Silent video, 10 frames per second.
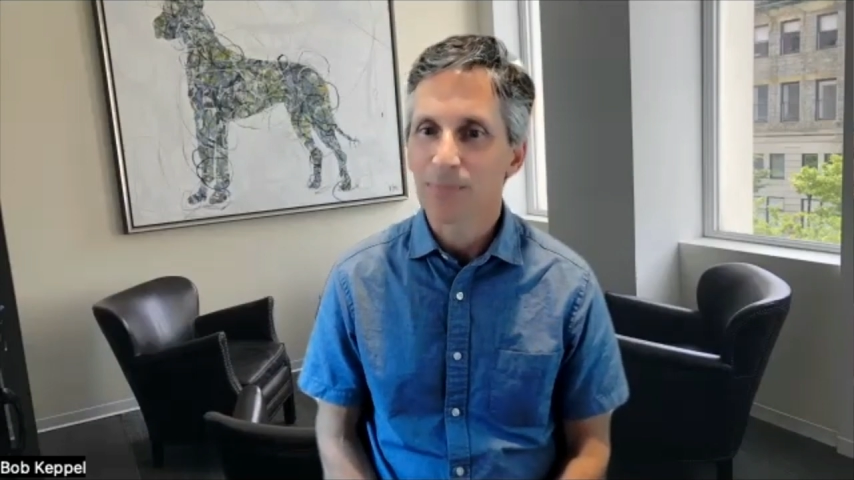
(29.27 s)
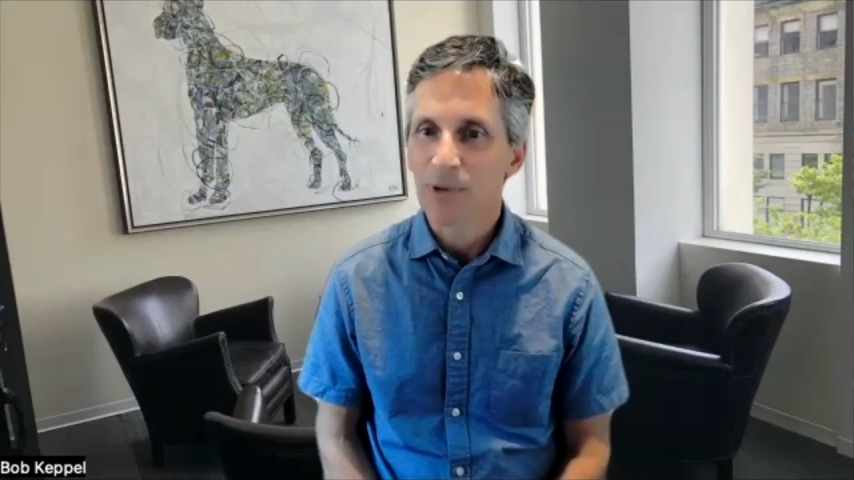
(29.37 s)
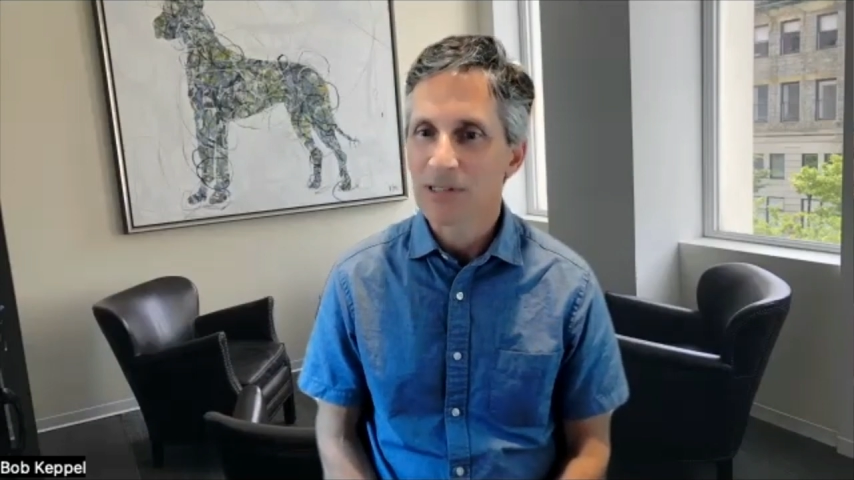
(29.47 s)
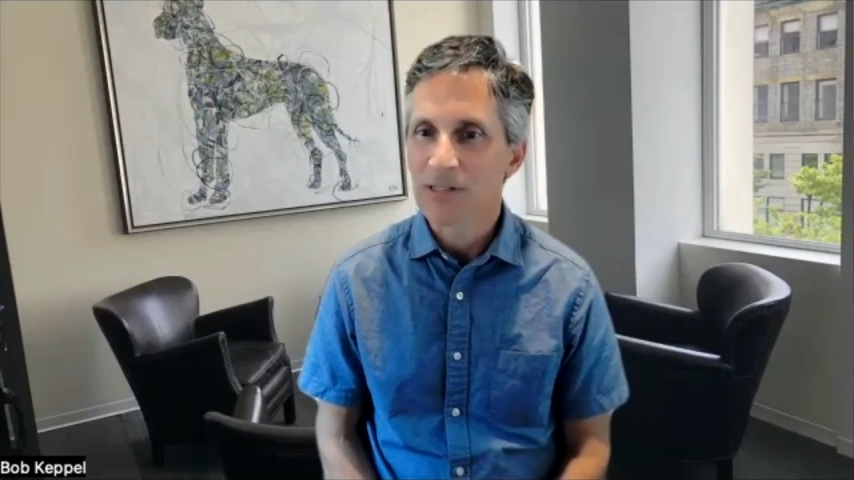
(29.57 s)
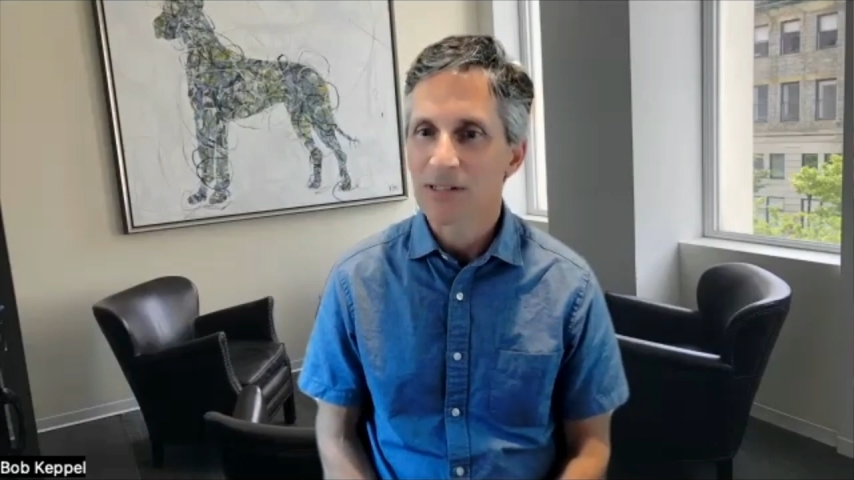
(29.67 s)

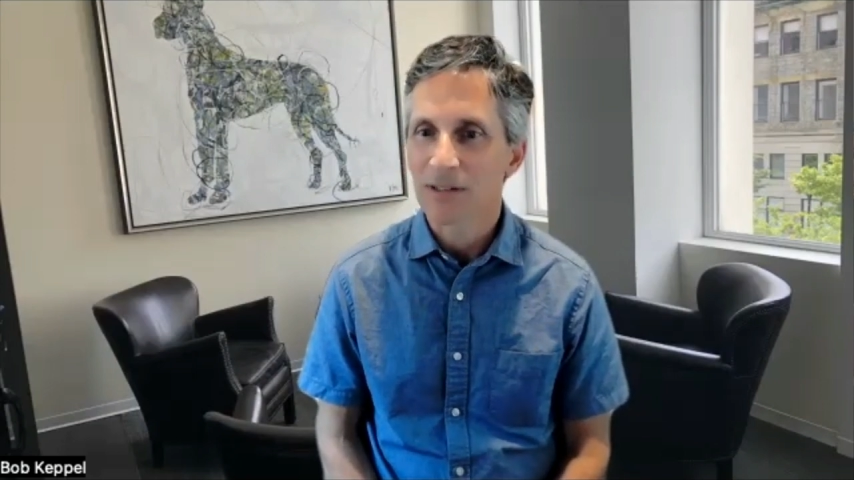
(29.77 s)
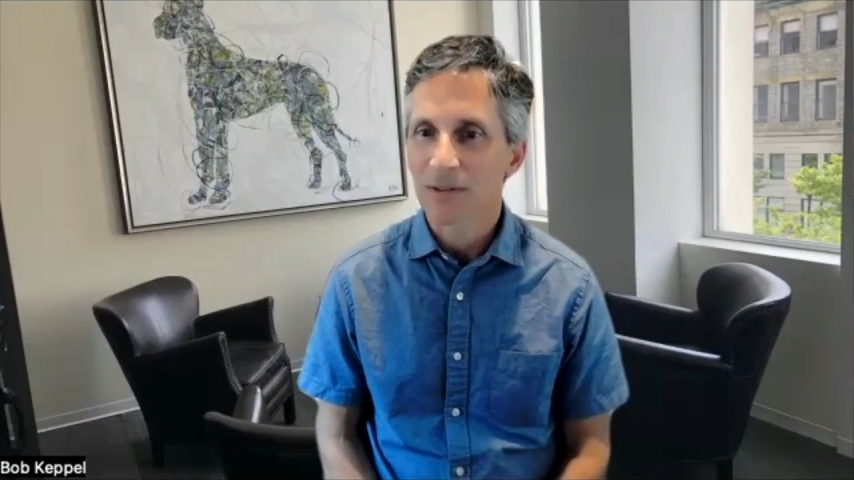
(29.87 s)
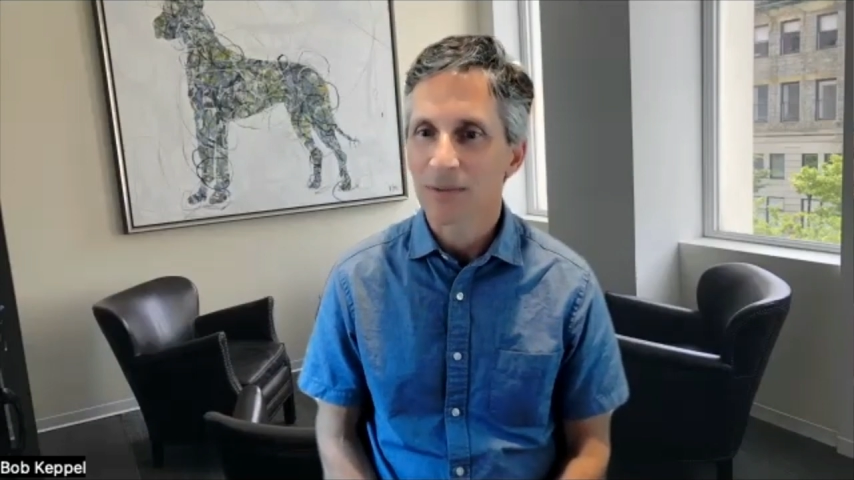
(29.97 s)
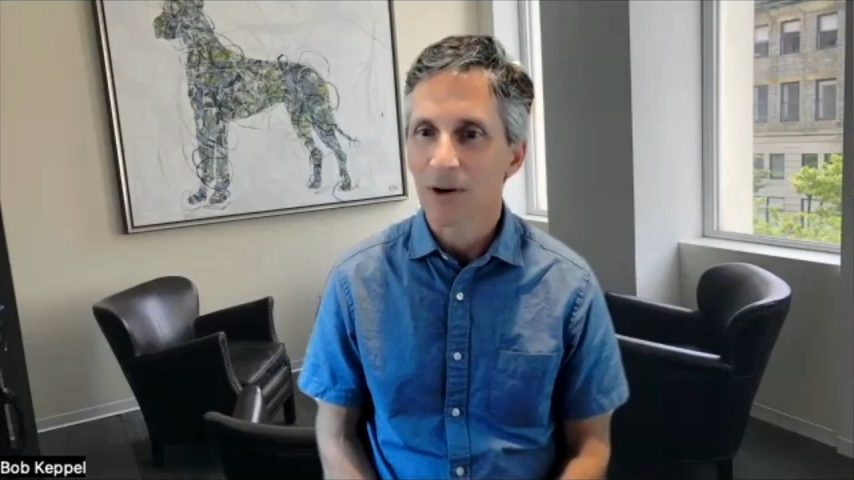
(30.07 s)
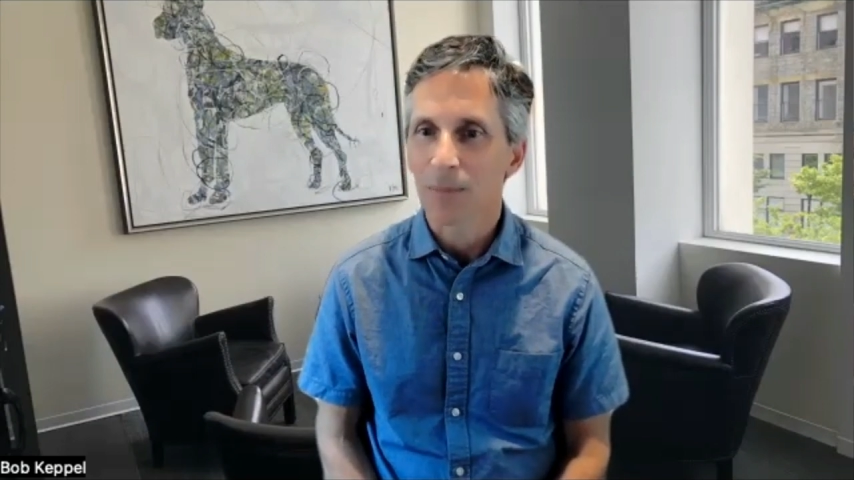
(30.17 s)
businesses
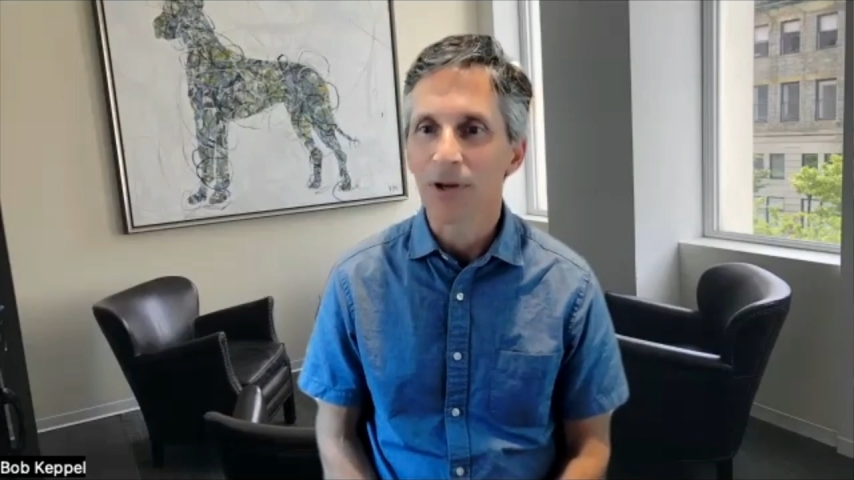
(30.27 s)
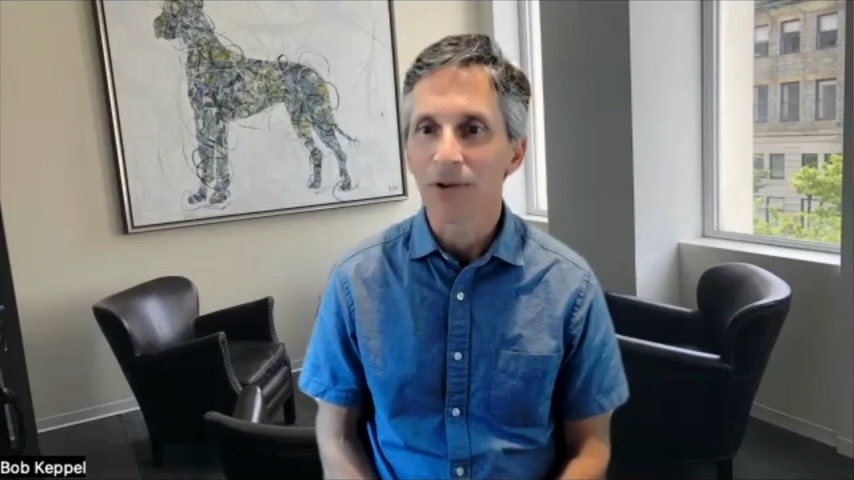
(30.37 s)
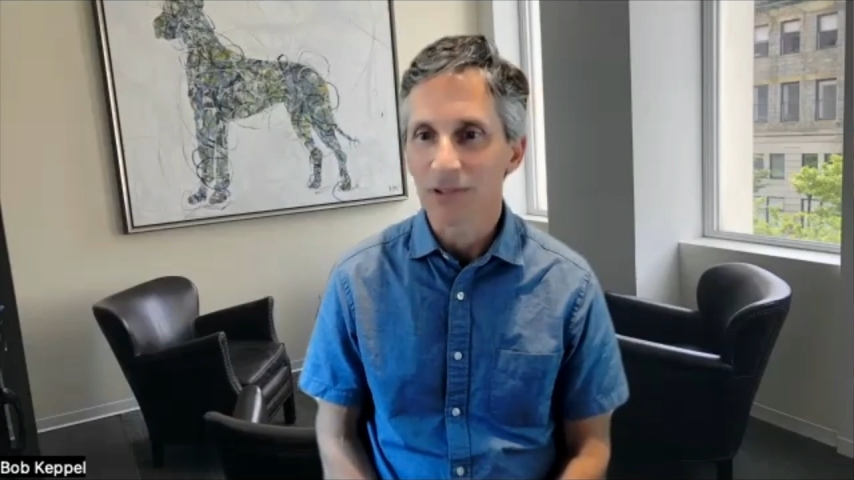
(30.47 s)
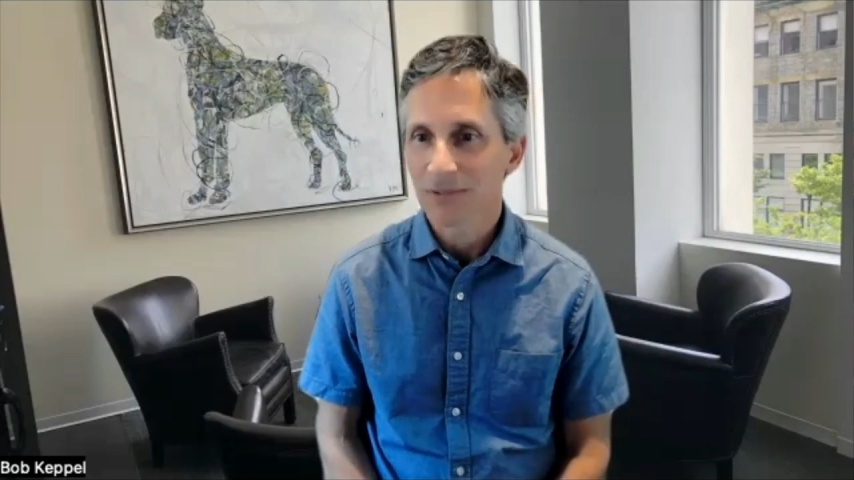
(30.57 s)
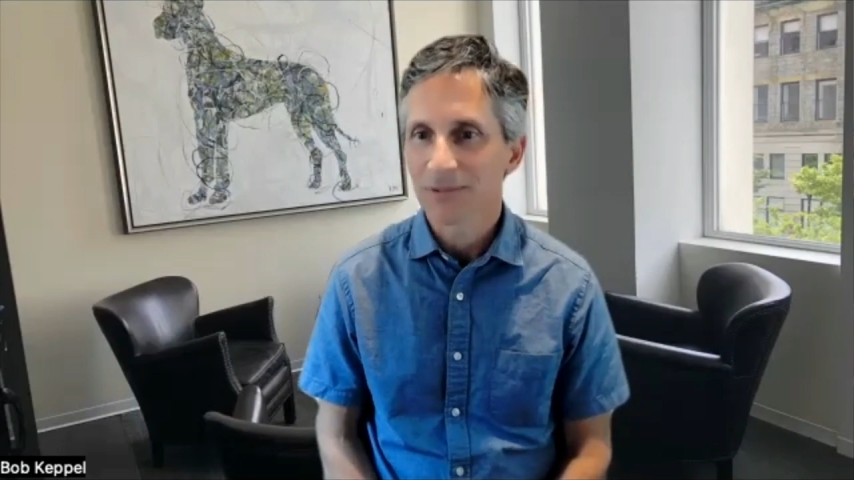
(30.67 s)
are are
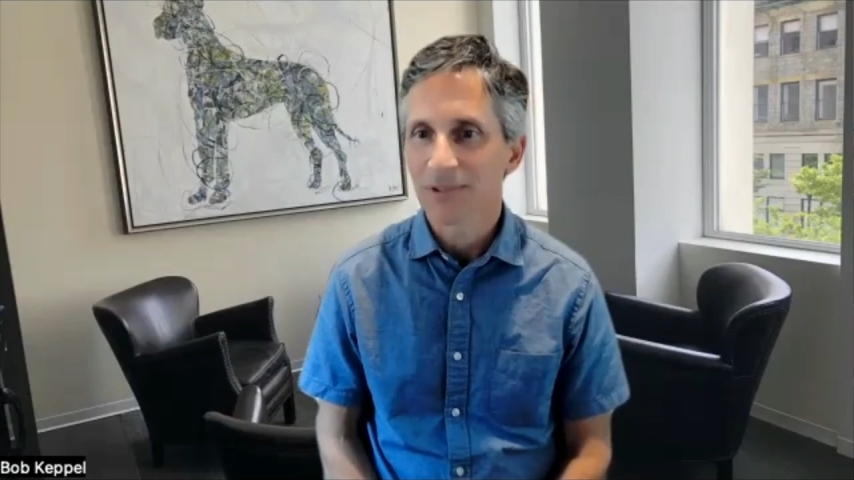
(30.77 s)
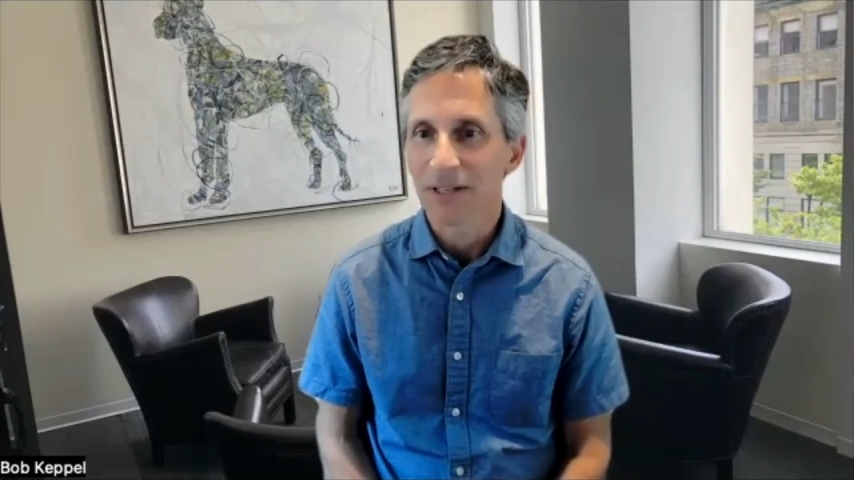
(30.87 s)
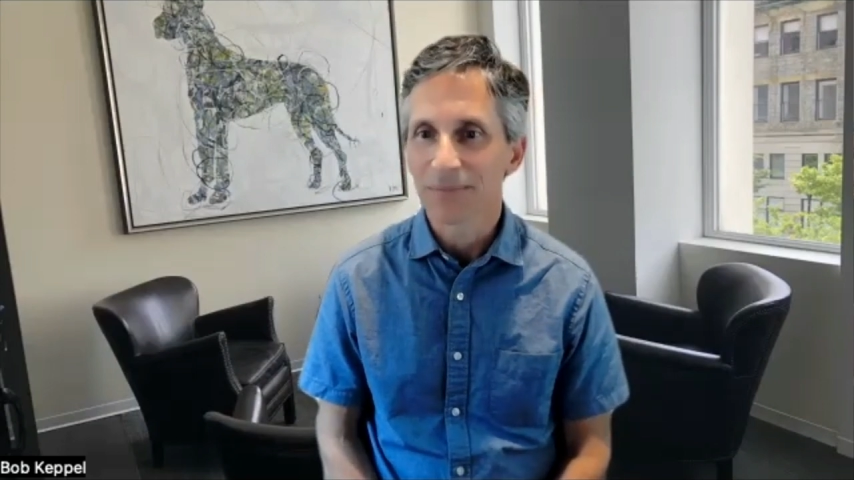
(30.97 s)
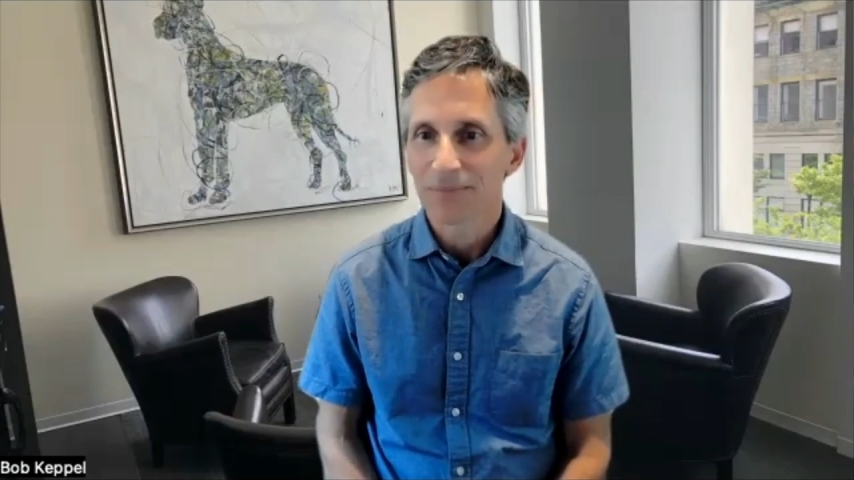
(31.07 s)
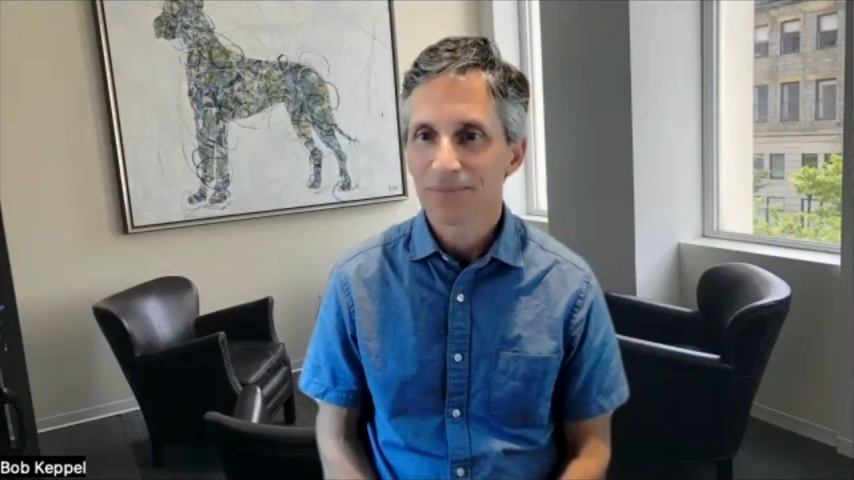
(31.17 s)
built really.